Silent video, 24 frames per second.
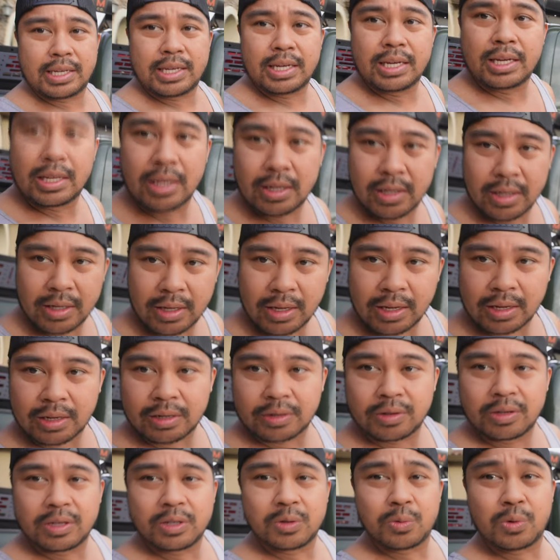You
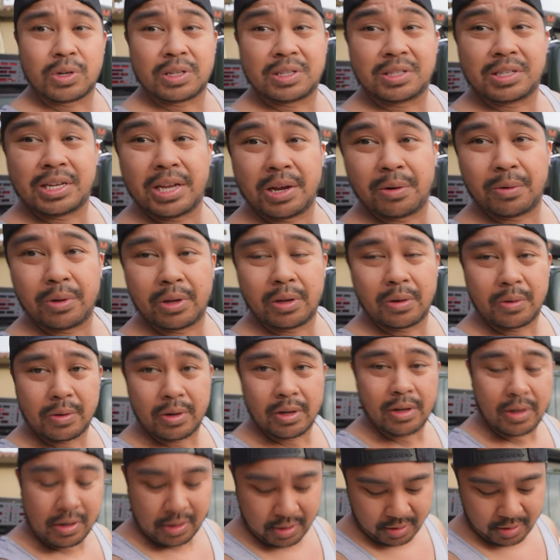guys wanna see it really quick?